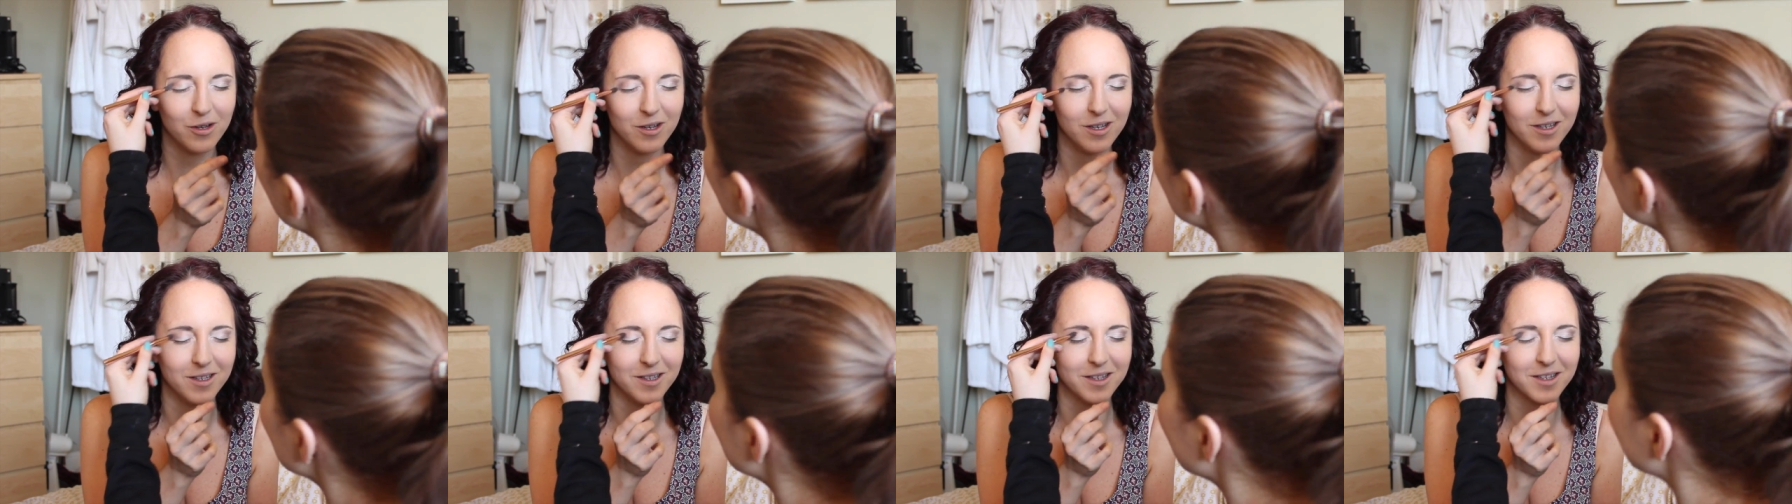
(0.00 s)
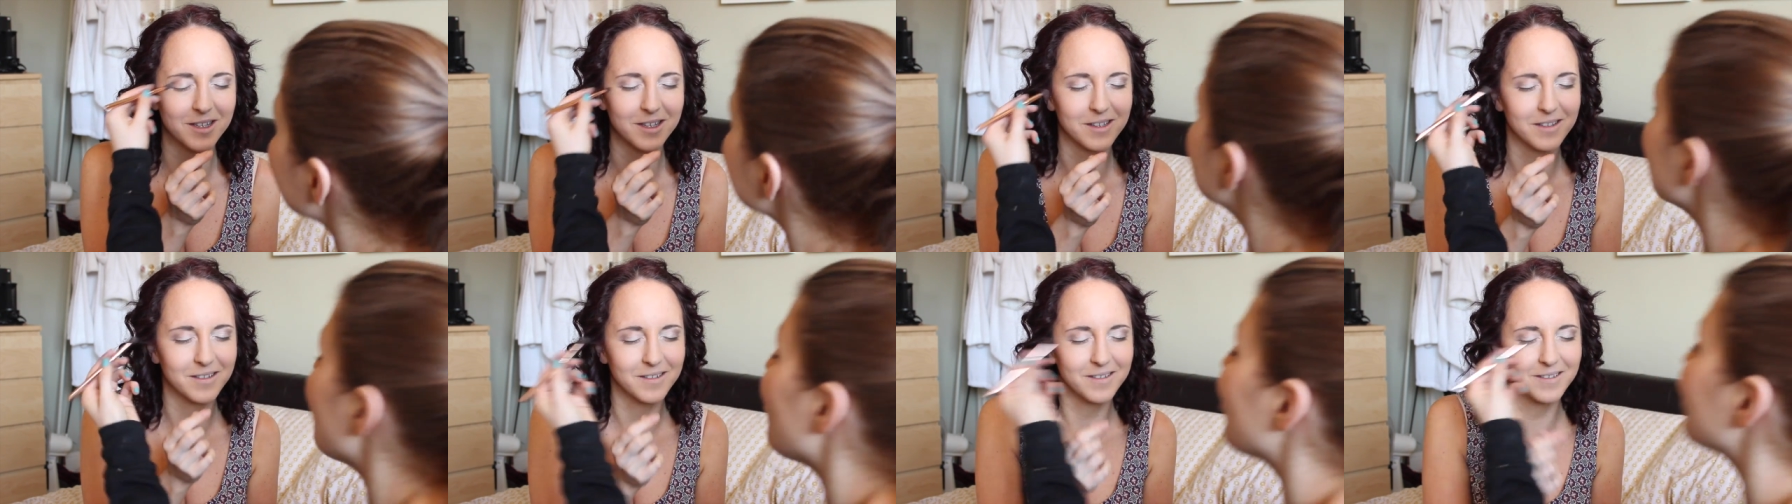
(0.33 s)
Oh,
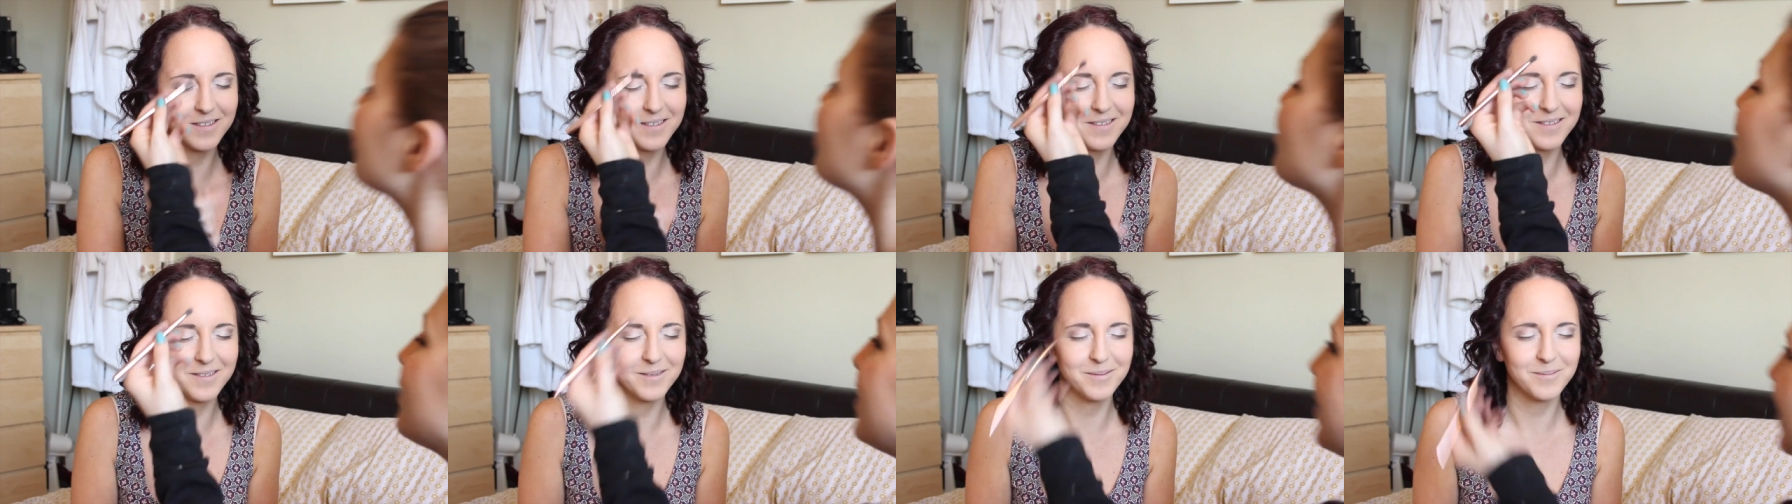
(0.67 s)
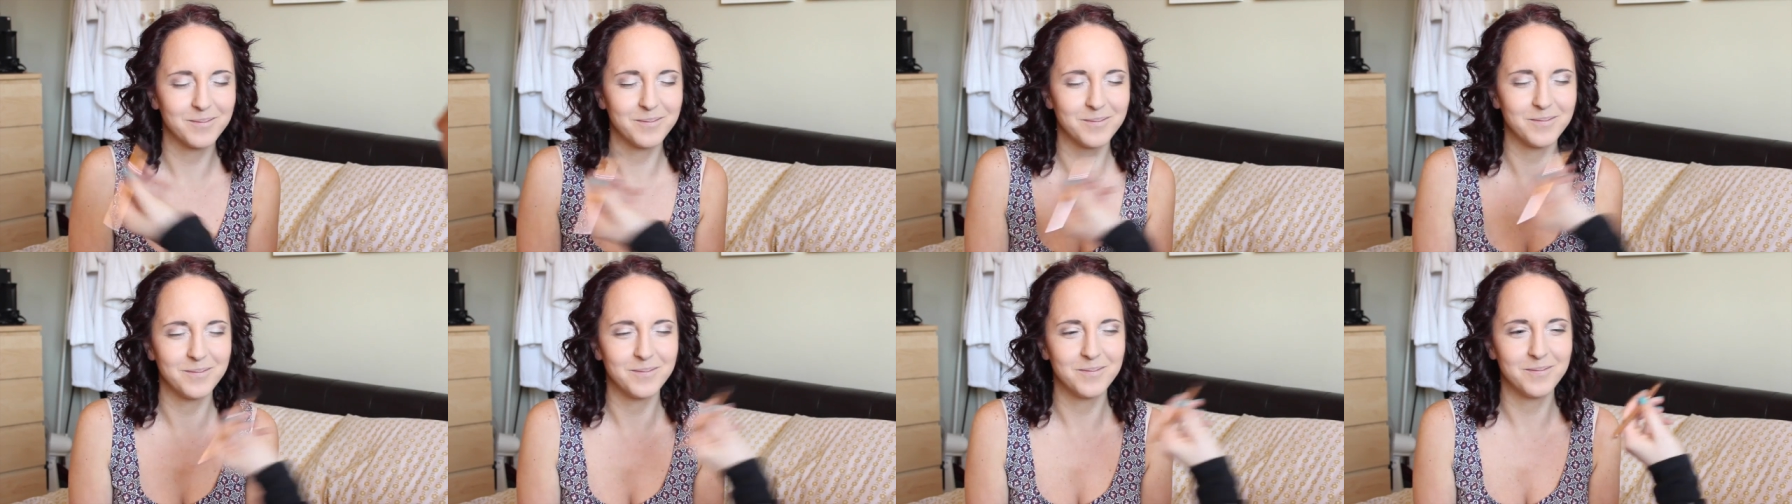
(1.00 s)
that's not
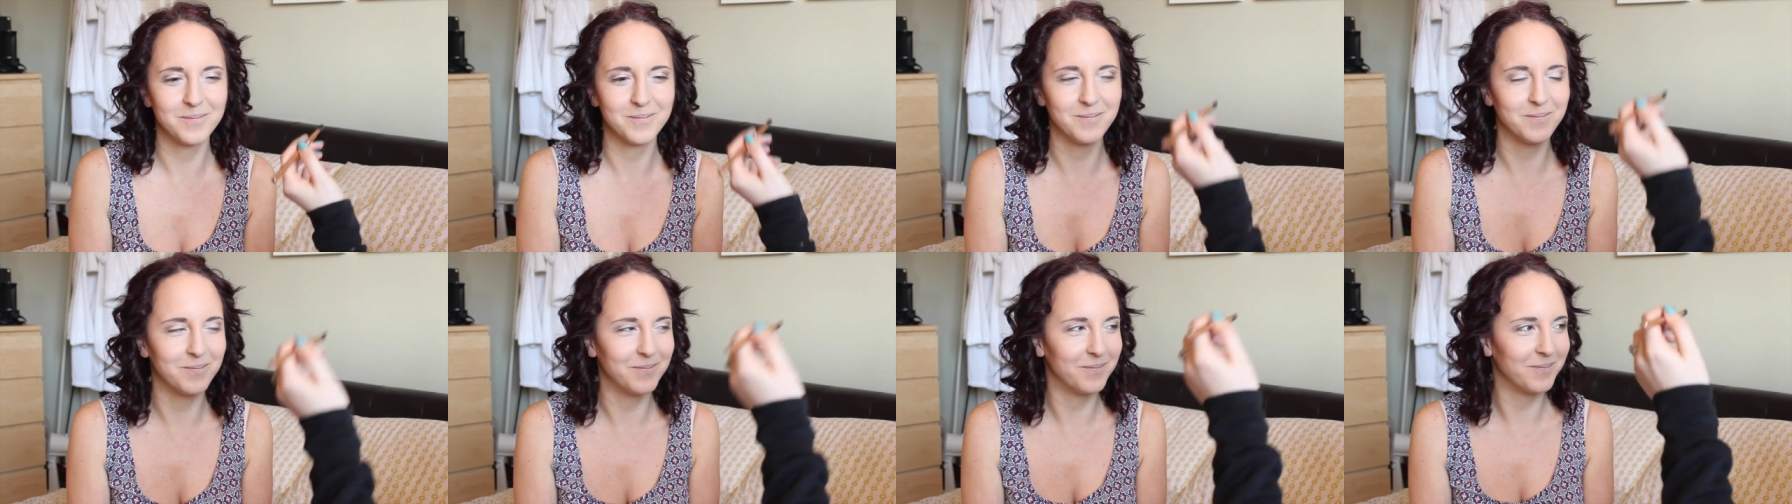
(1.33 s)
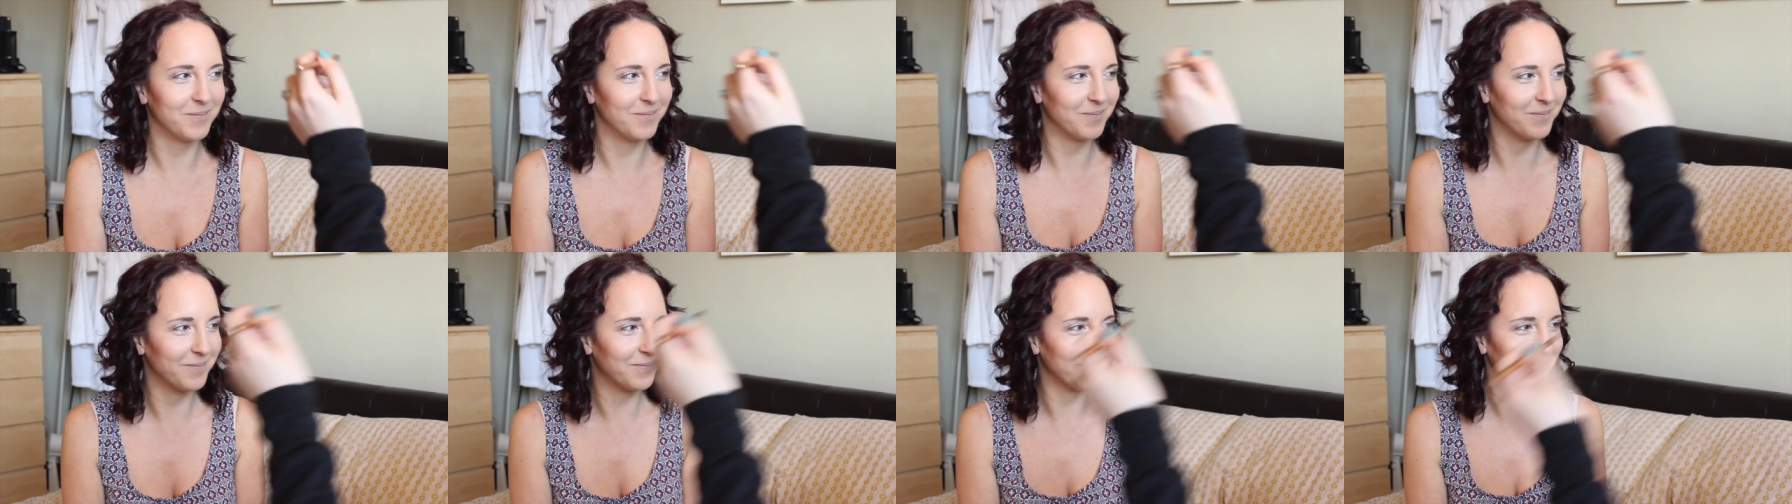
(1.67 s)
green. It's
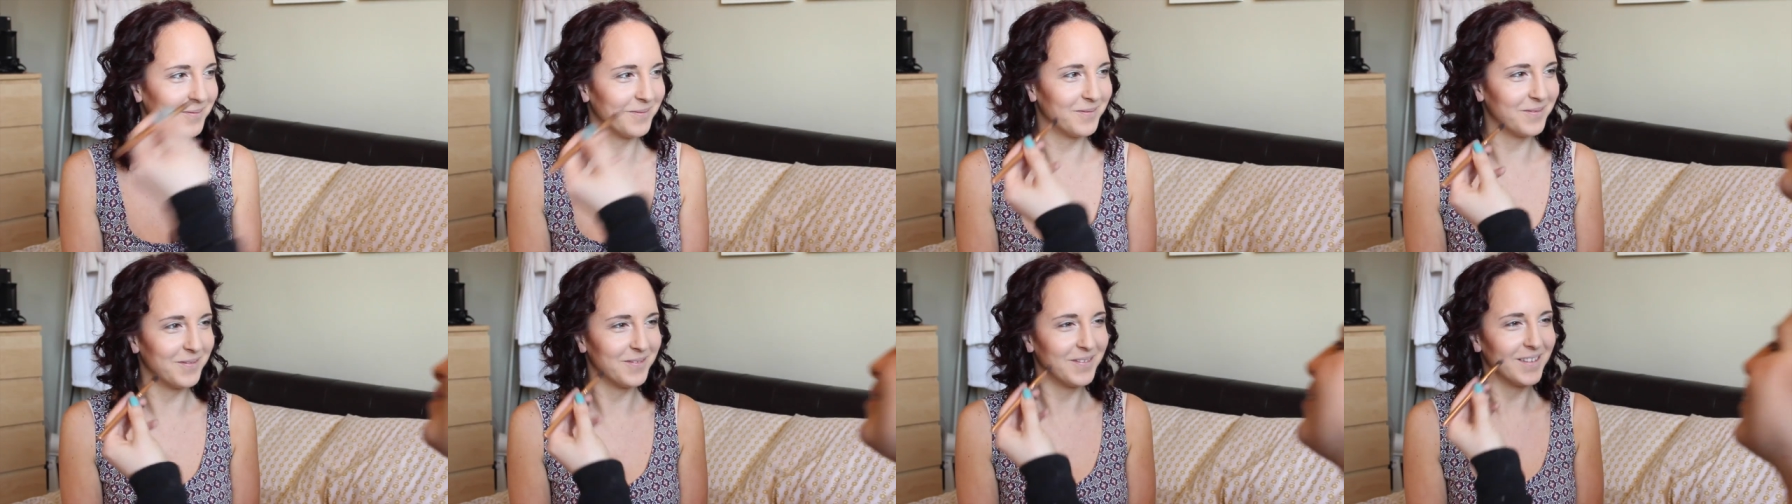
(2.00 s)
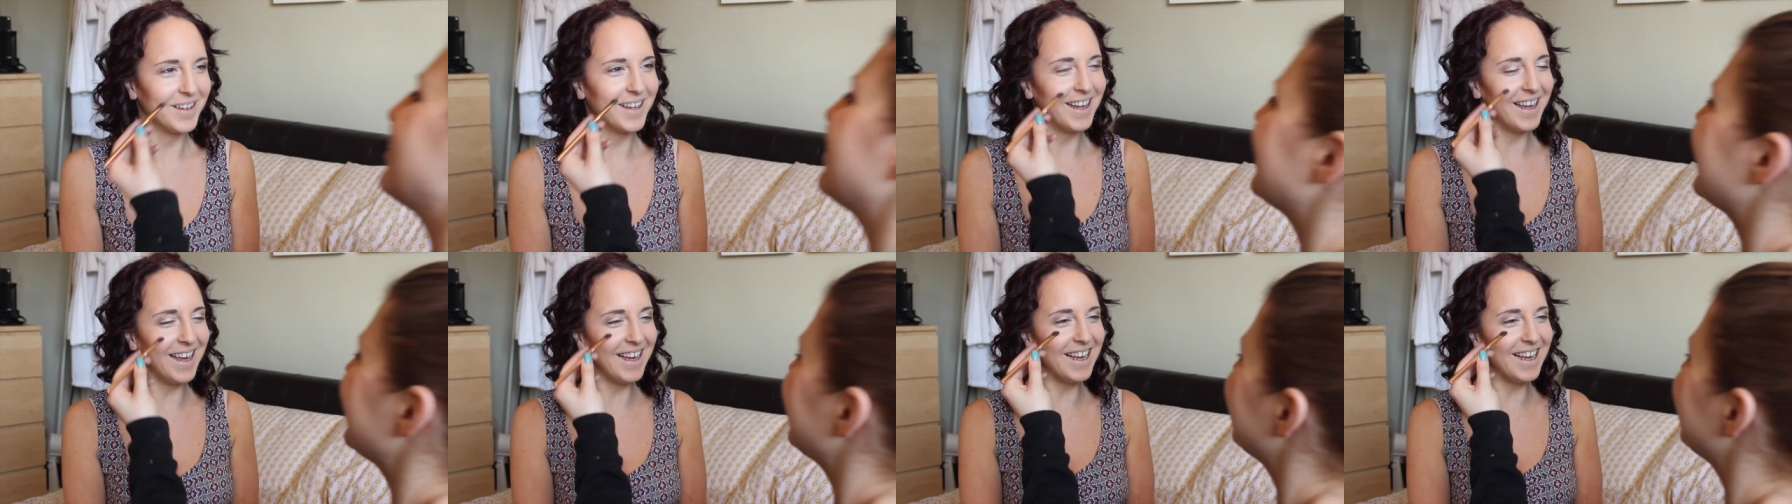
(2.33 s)
blue.